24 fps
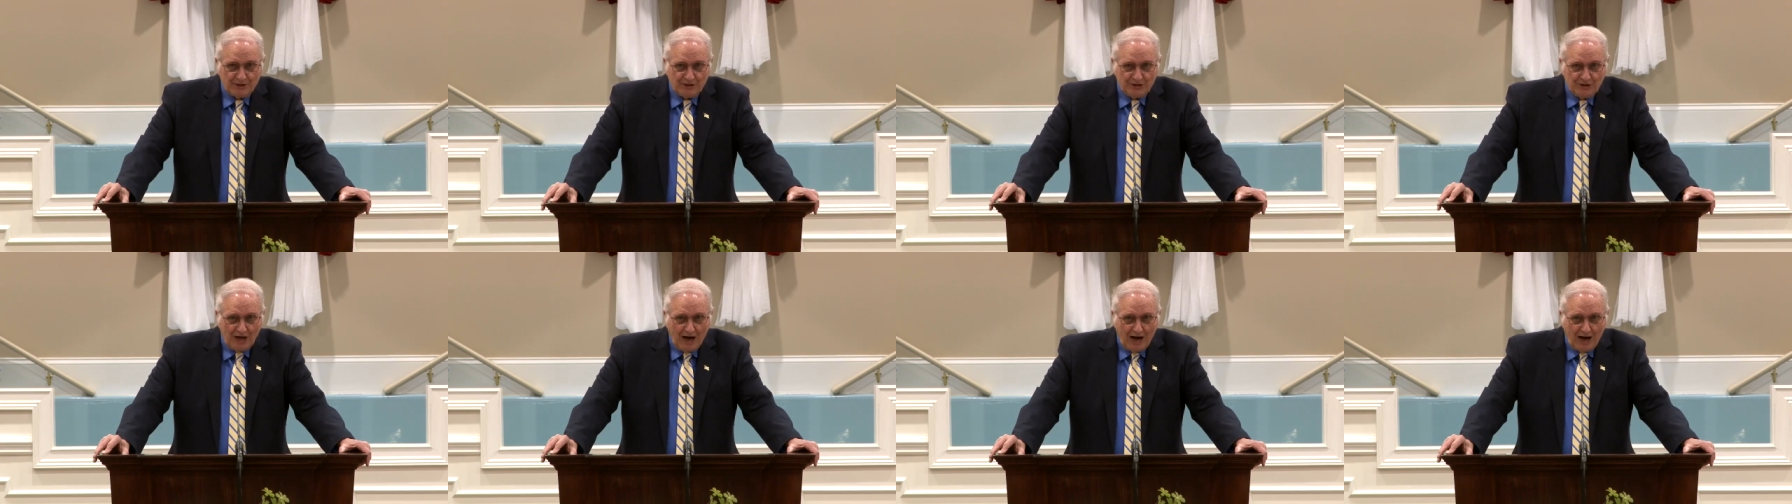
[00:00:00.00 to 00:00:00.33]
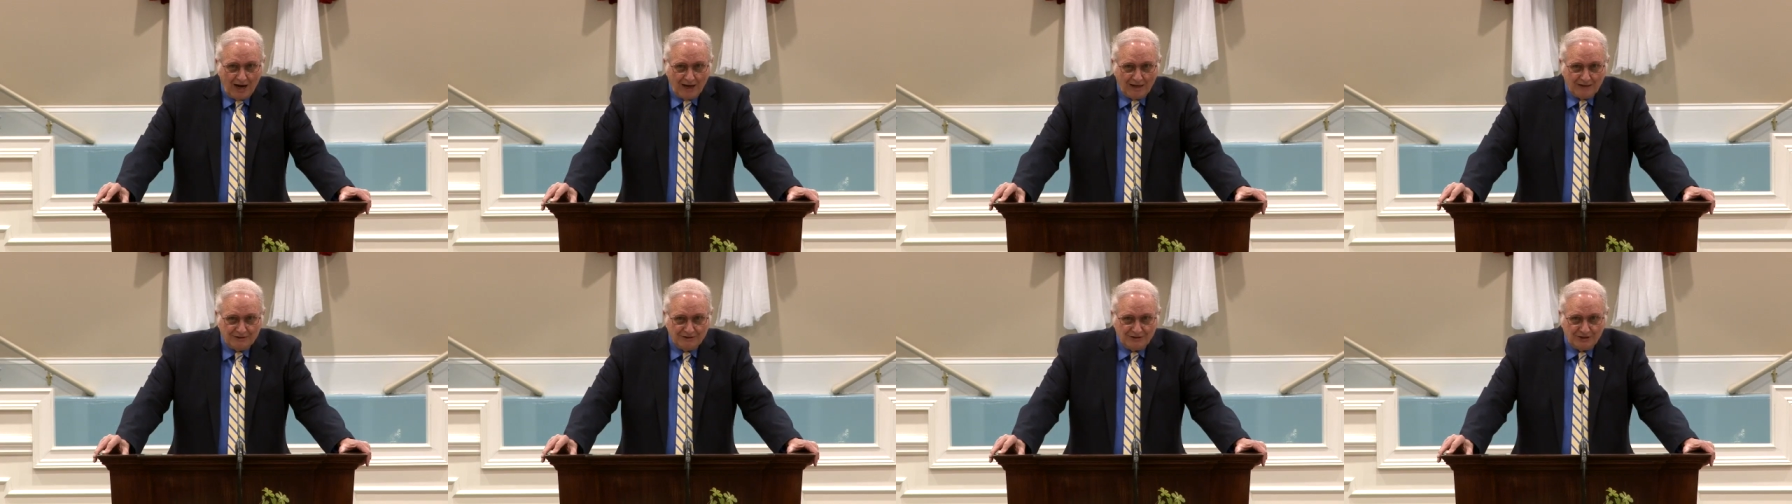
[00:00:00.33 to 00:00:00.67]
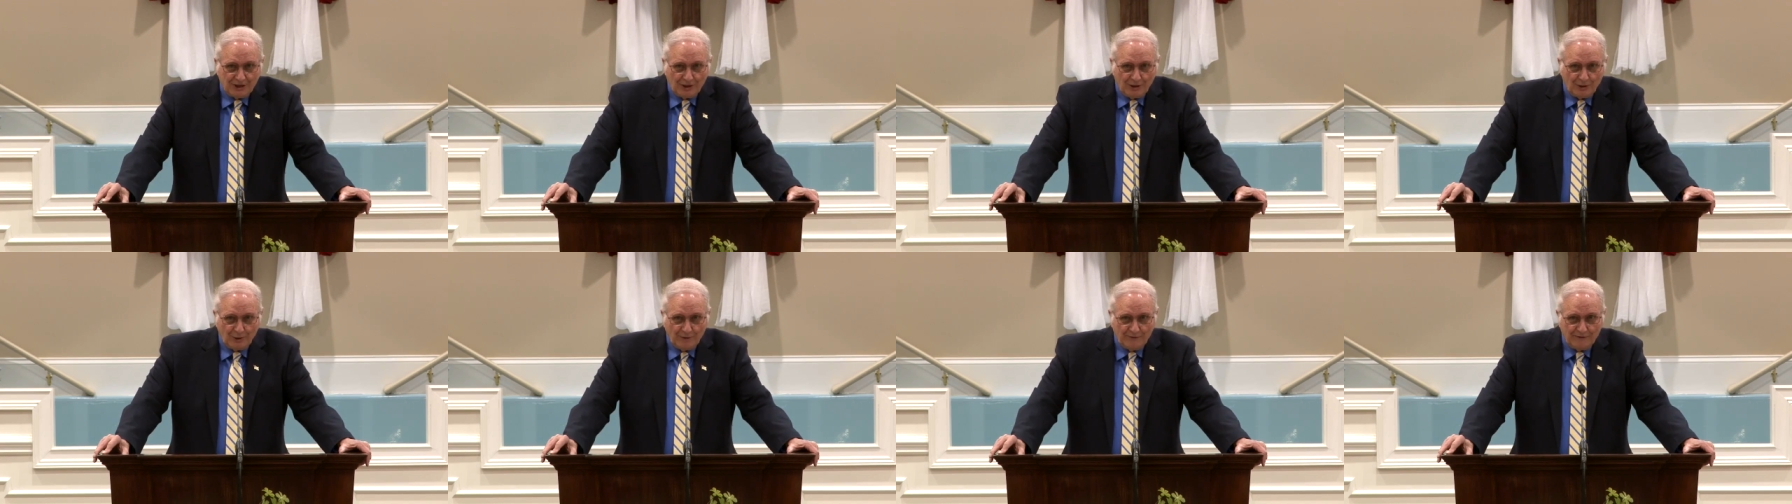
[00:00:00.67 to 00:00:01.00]
Yah,
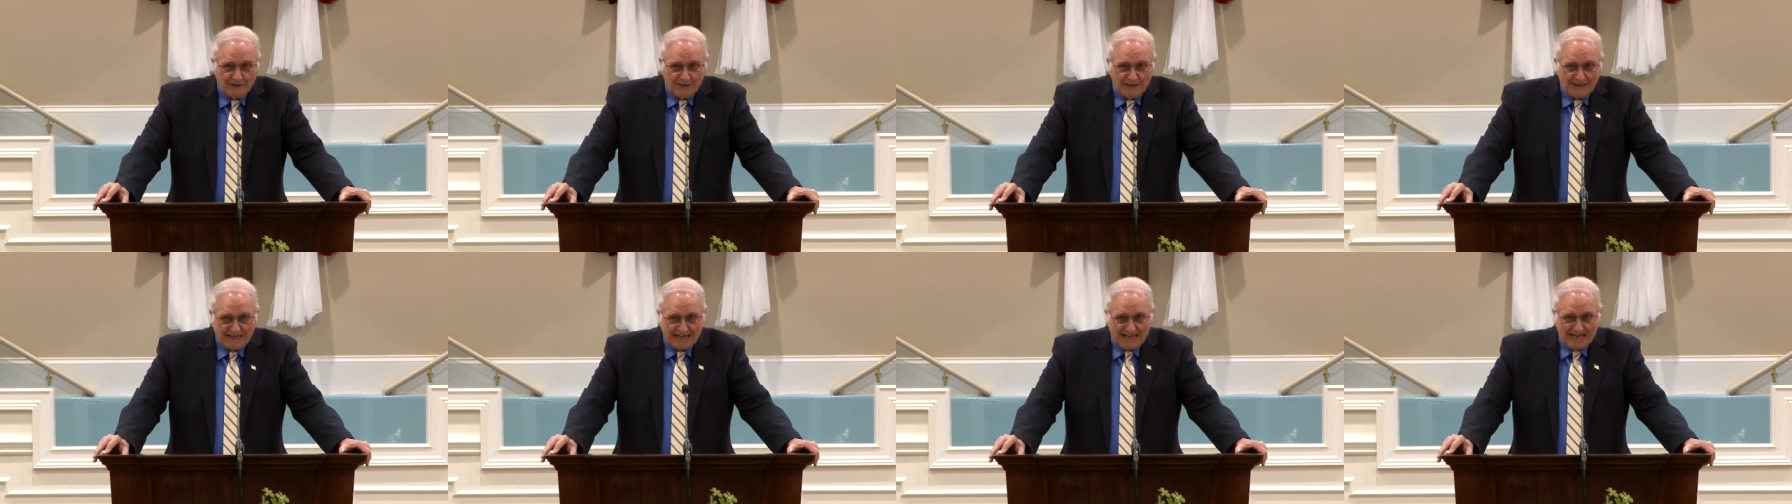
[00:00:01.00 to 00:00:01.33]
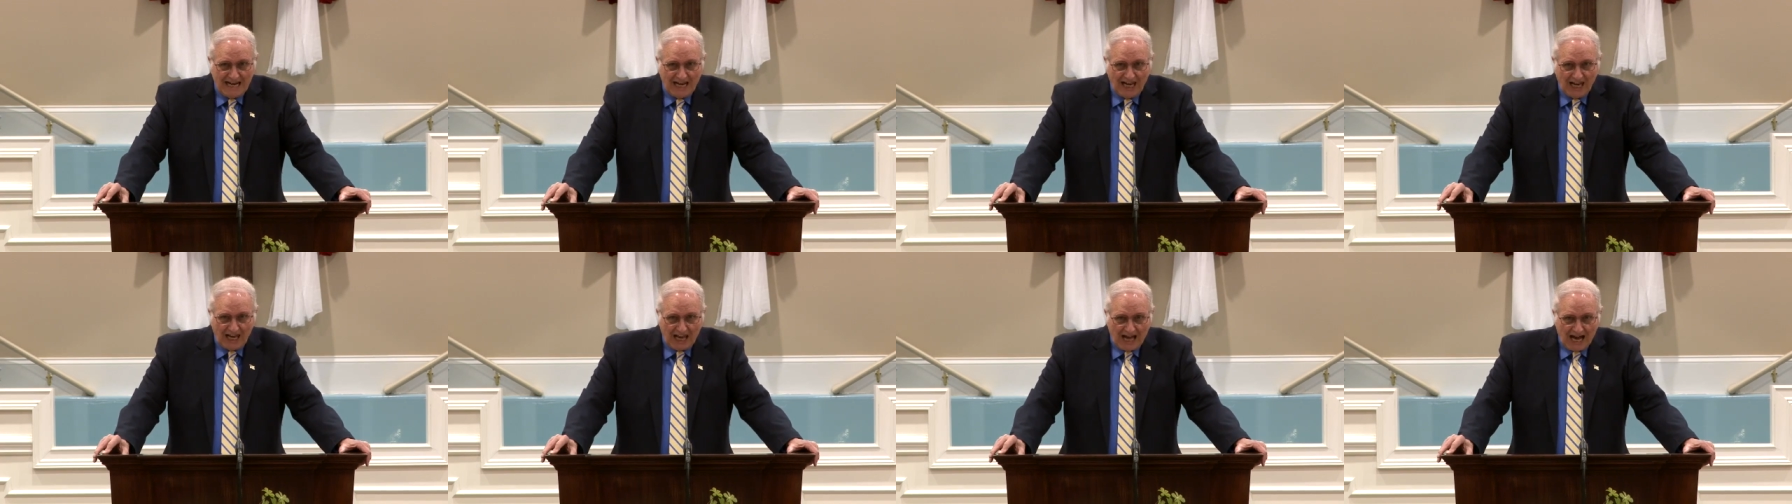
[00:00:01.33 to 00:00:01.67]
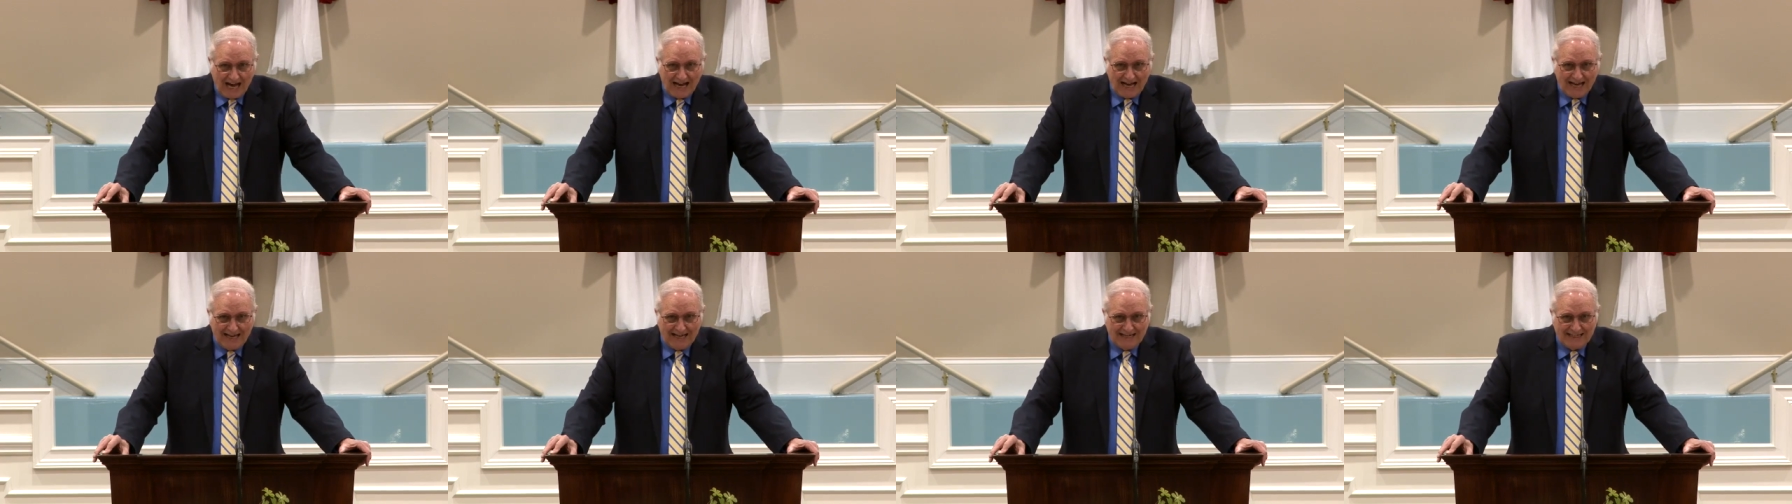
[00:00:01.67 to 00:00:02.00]
Jehovah,
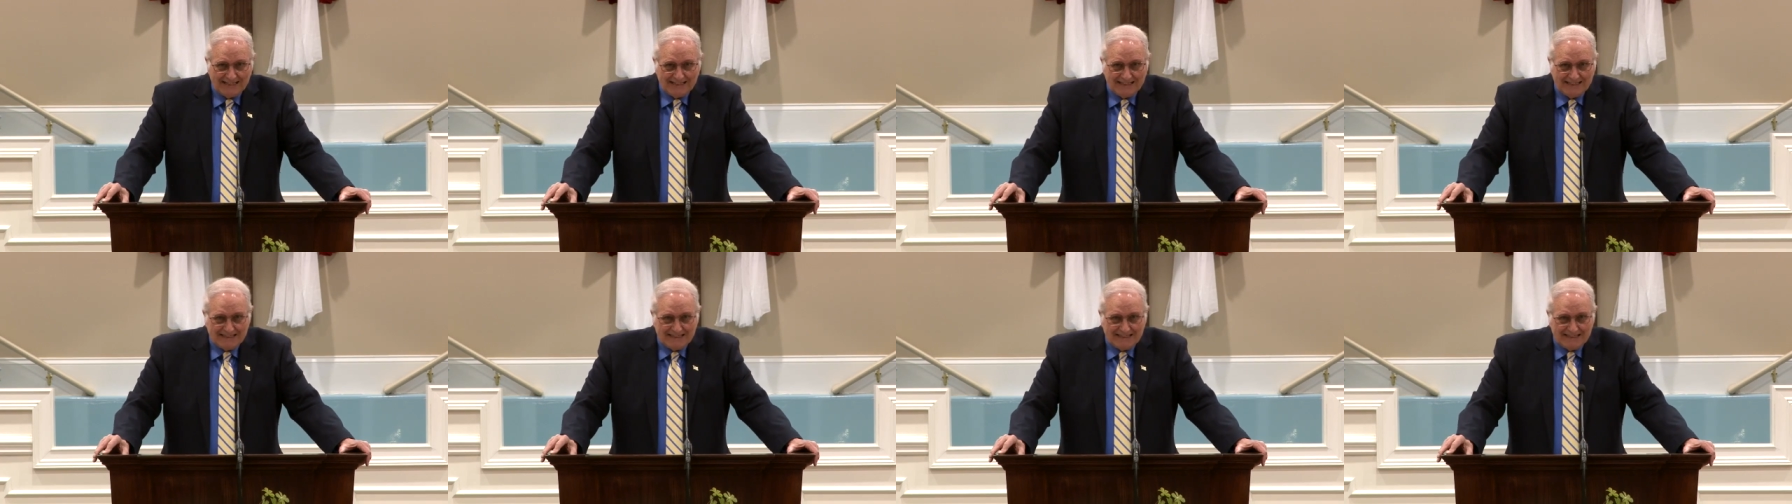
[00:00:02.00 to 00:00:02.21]
Eli,